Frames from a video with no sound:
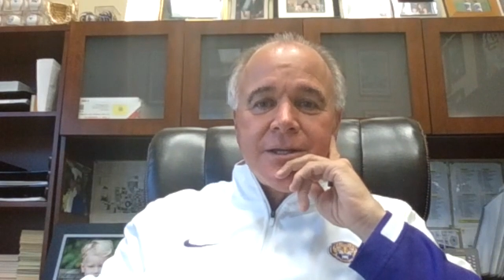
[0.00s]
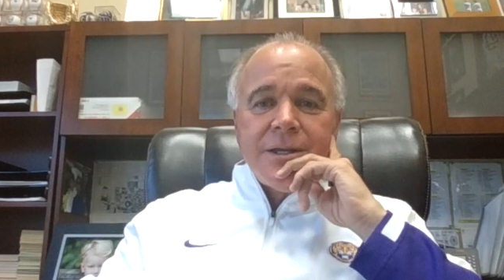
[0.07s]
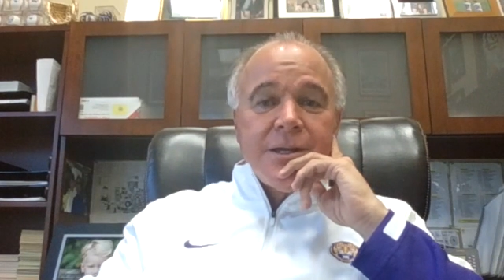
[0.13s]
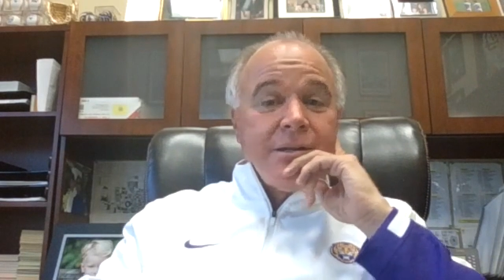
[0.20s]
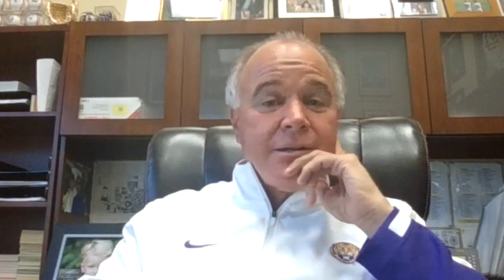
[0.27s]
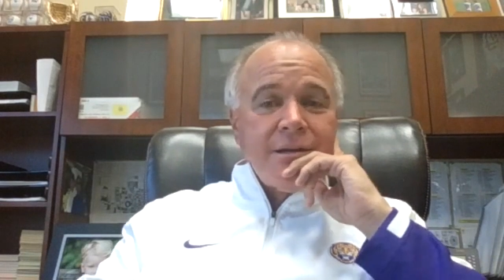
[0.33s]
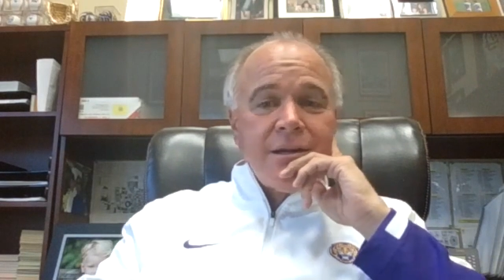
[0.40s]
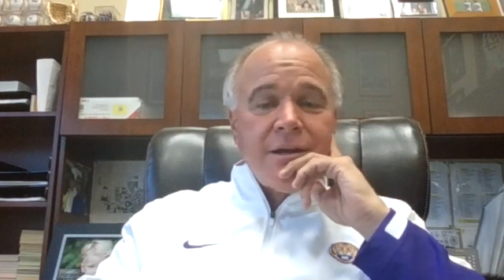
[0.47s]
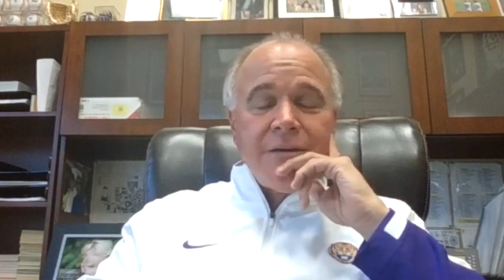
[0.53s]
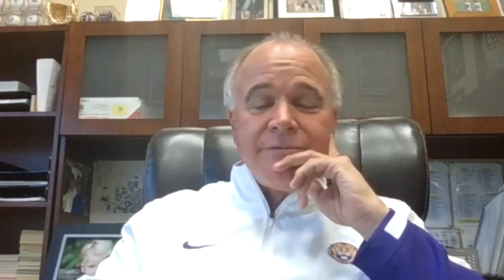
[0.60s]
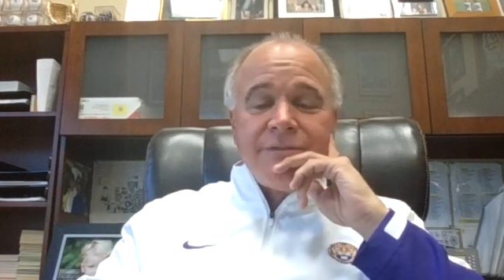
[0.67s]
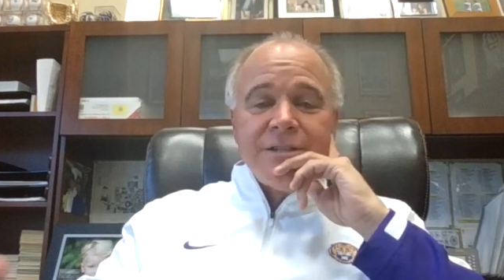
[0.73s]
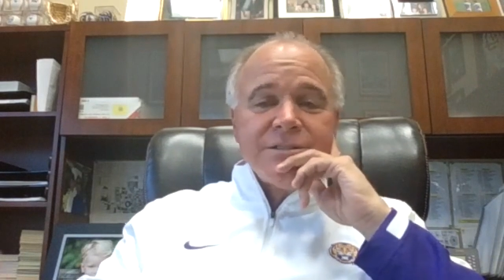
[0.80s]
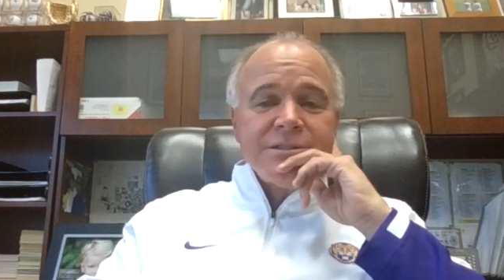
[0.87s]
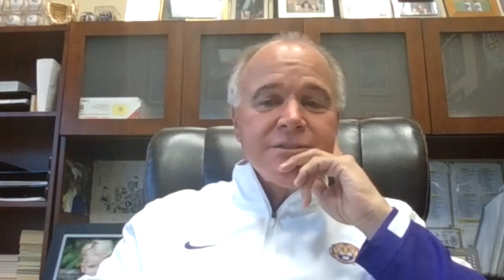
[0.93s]
And
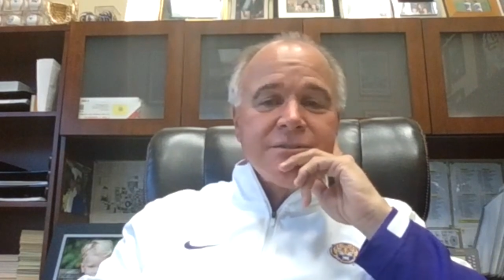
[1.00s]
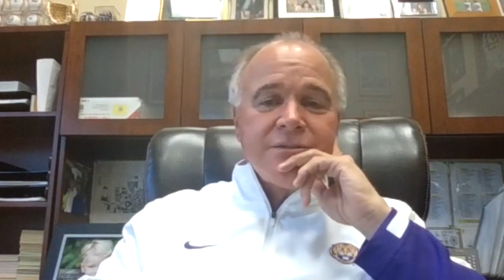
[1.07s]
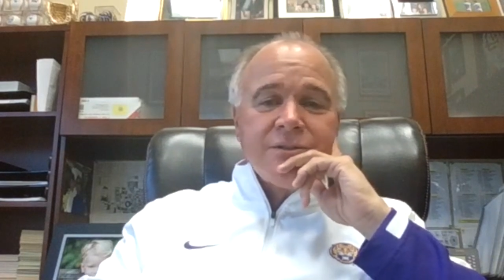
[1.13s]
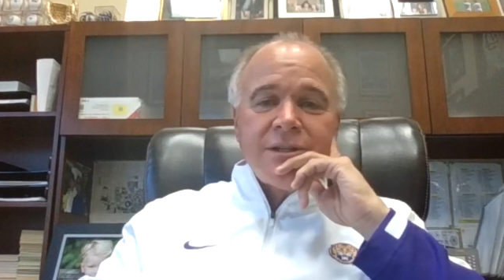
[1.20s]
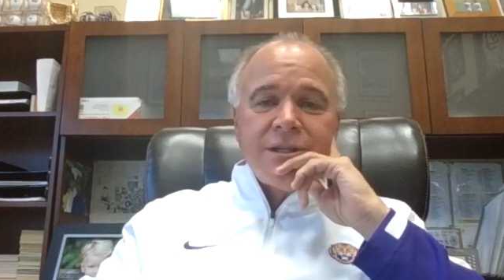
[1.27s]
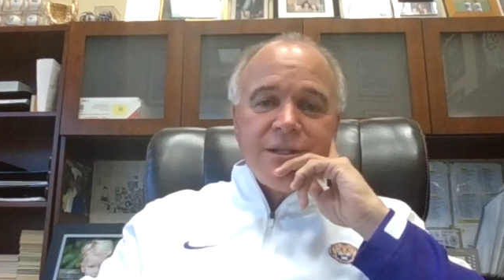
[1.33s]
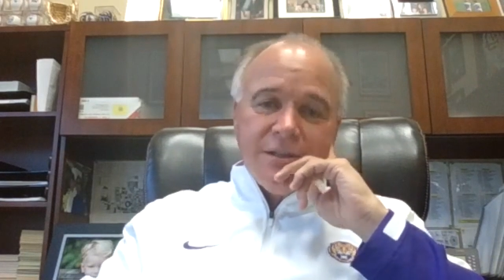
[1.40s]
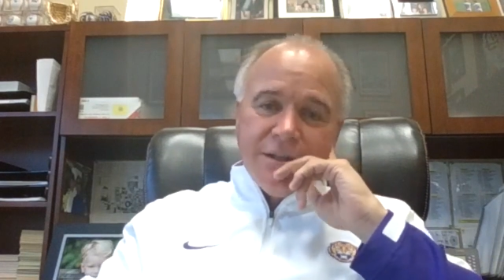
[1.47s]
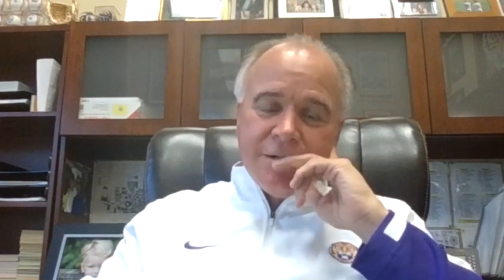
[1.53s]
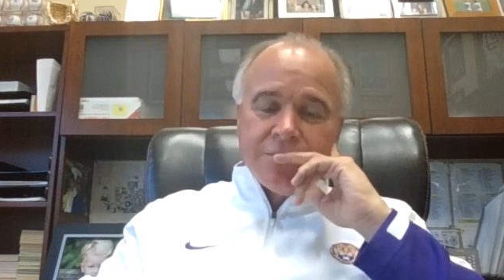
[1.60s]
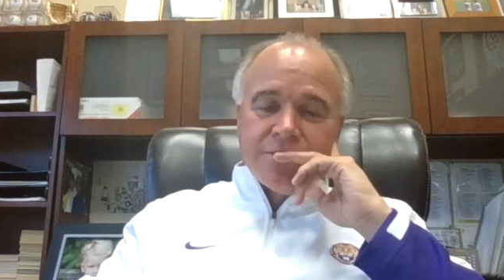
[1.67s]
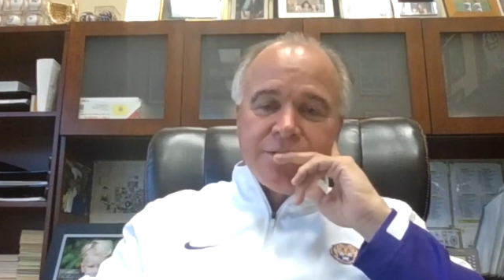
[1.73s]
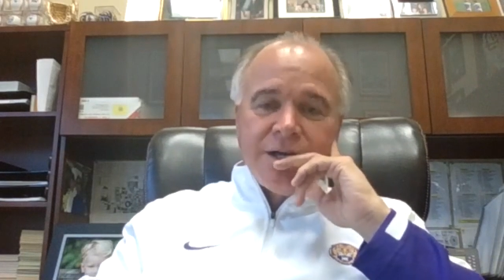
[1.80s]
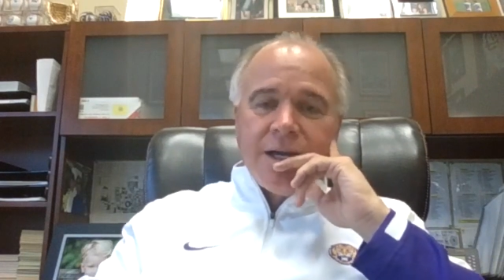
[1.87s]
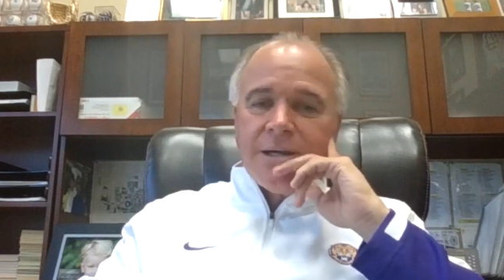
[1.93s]
offensively, there were
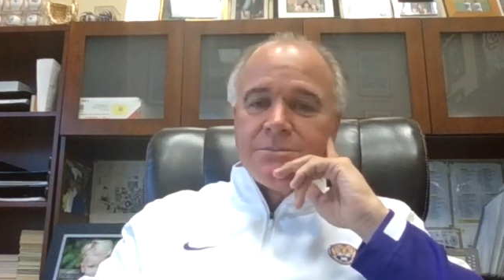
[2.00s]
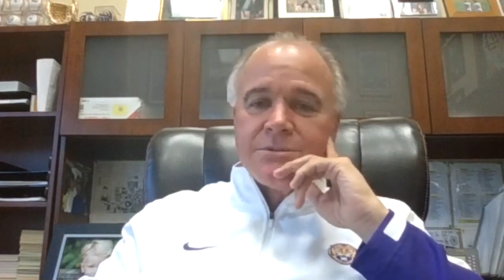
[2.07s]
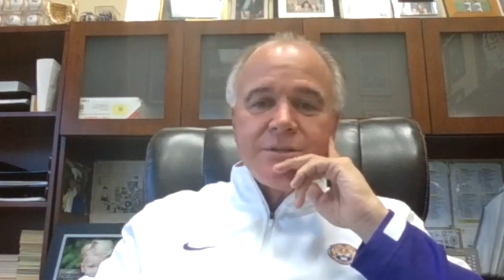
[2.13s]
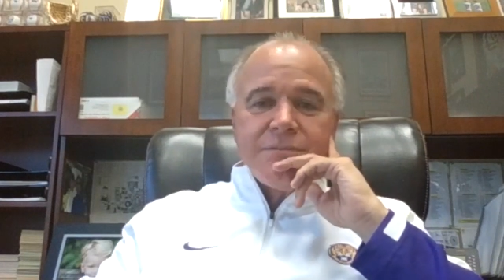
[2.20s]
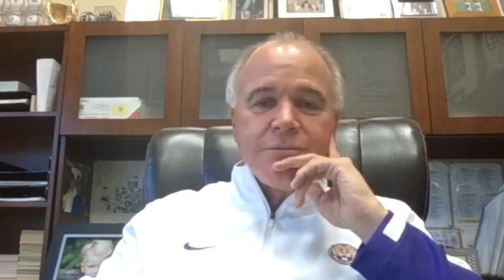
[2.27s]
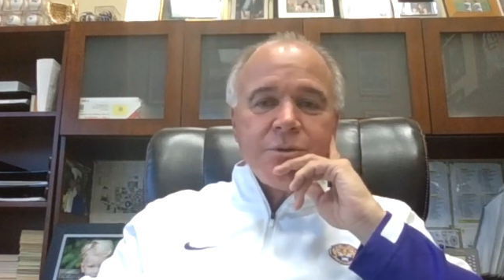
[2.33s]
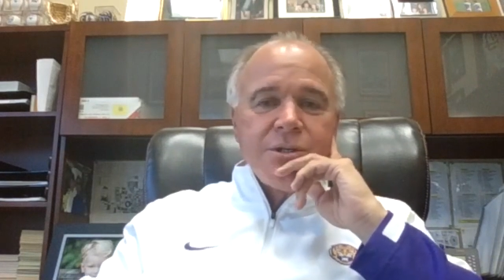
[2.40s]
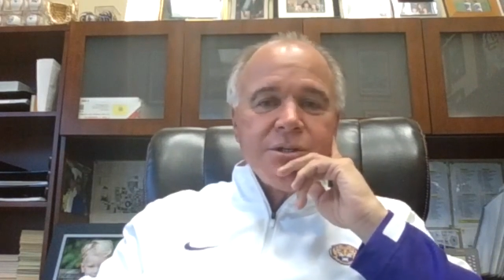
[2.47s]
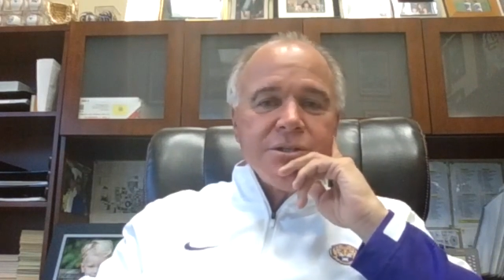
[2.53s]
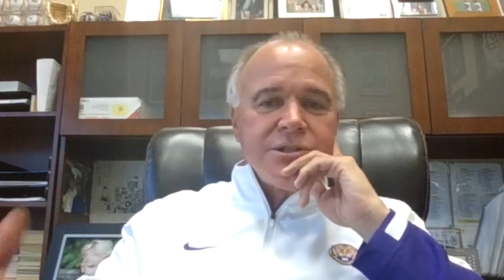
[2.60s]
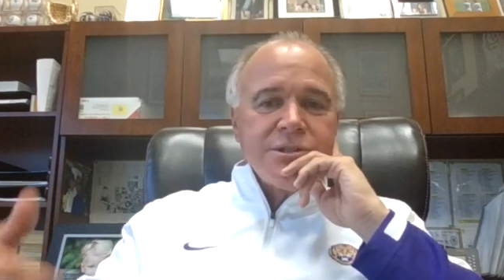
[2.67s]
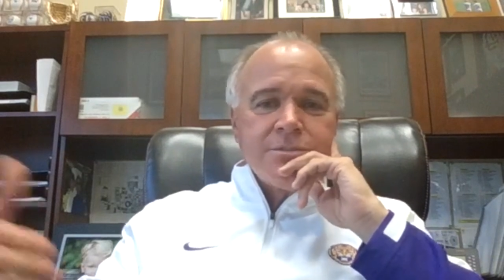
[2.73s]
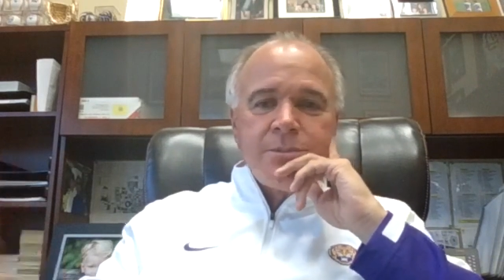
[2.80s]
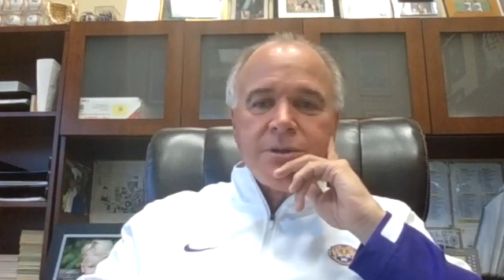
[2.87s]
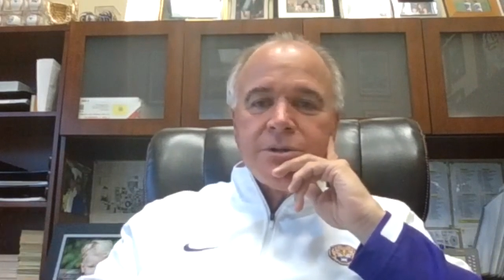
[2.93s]
times if we could
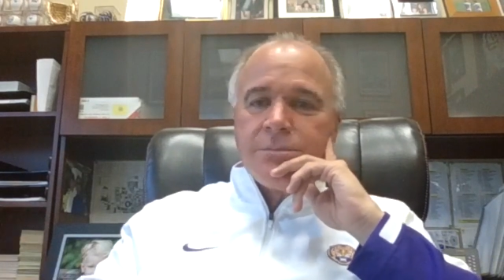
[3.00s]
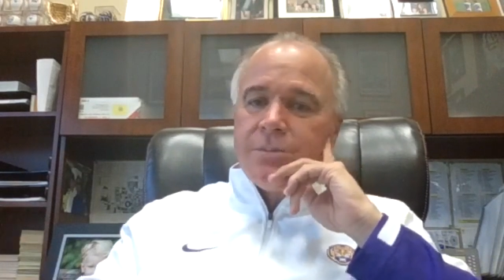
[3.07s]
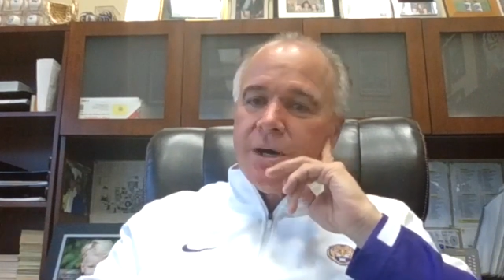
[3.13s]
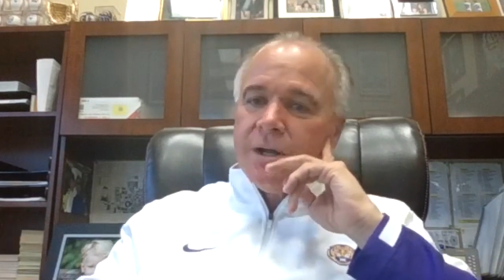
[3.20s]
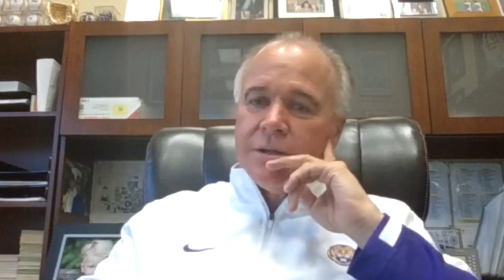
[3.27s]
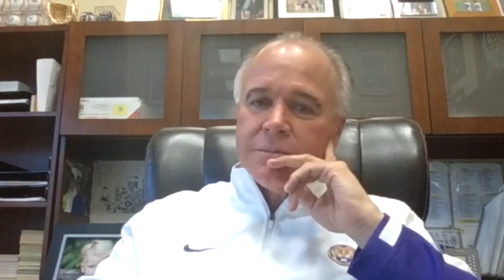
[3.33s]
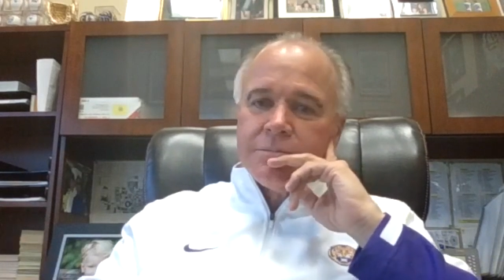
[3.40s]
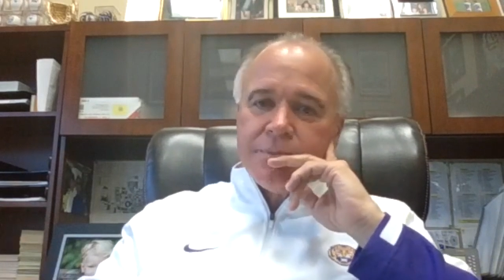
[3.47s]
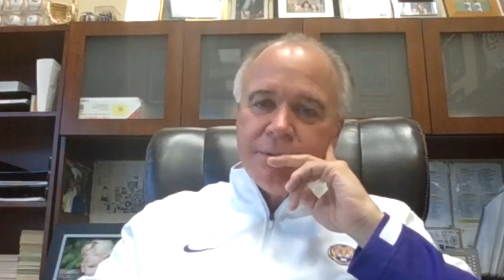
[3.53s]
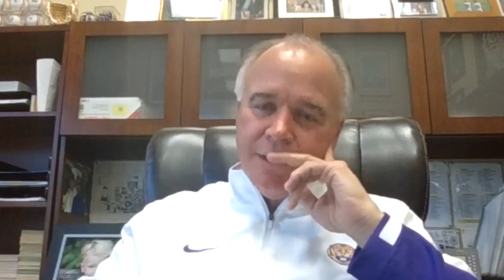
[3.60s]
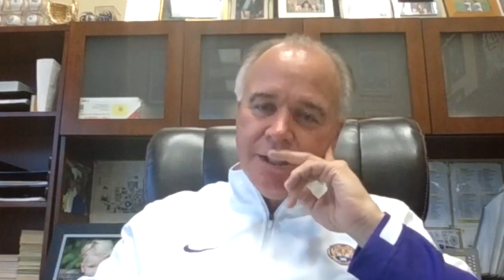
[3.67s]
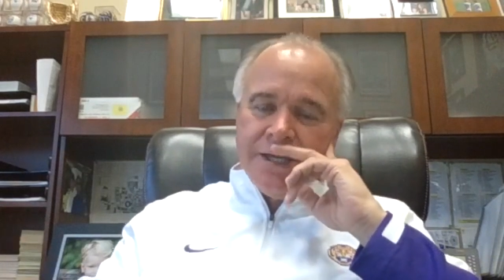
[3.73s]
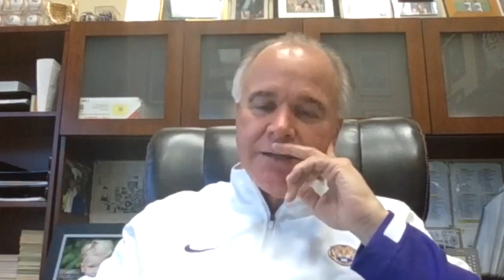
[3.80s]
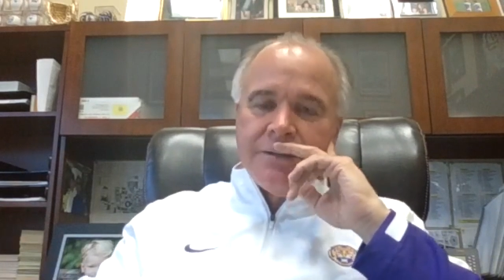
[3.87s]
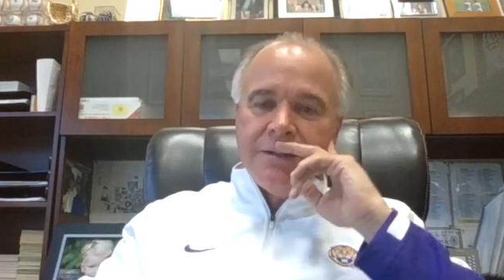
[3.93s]
just put the ball in
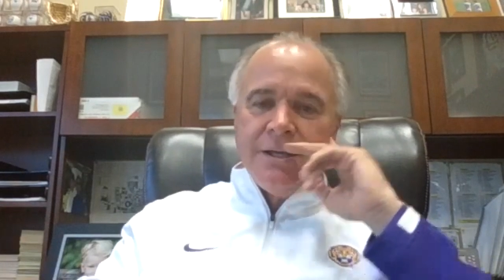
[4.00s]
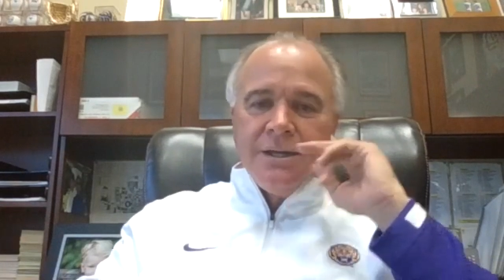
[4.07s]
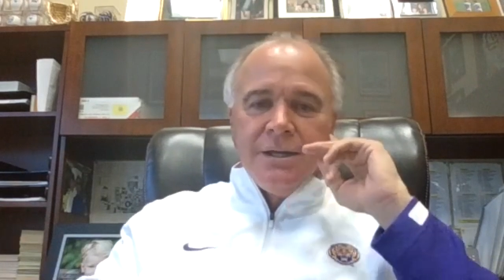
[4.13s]
play, you